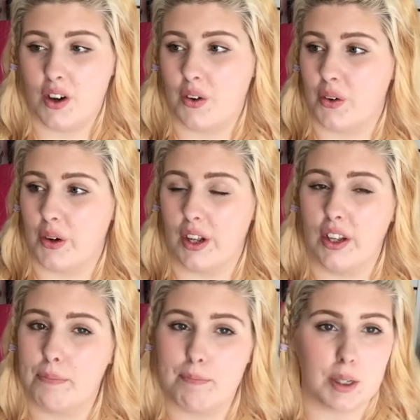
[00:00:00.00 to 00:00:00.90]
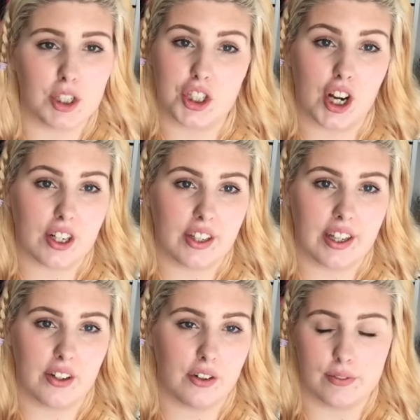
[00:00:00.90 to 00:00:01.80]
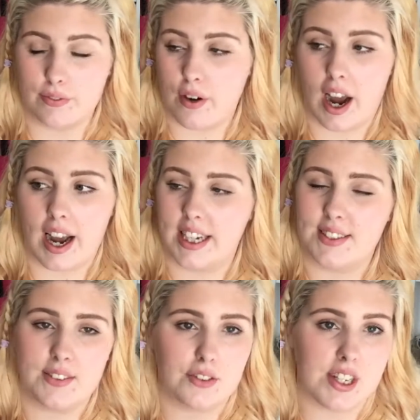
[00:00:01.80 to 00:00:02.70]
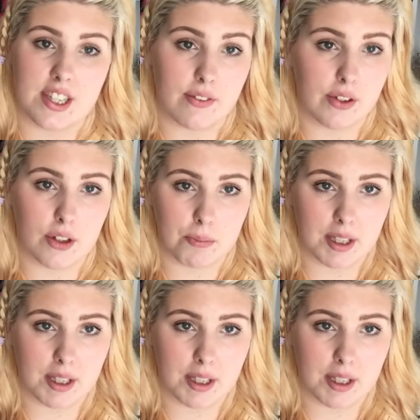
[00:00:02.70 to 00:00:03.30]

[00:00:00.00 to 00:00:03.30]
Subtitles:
or a bunch of chocolate or fried greasy food,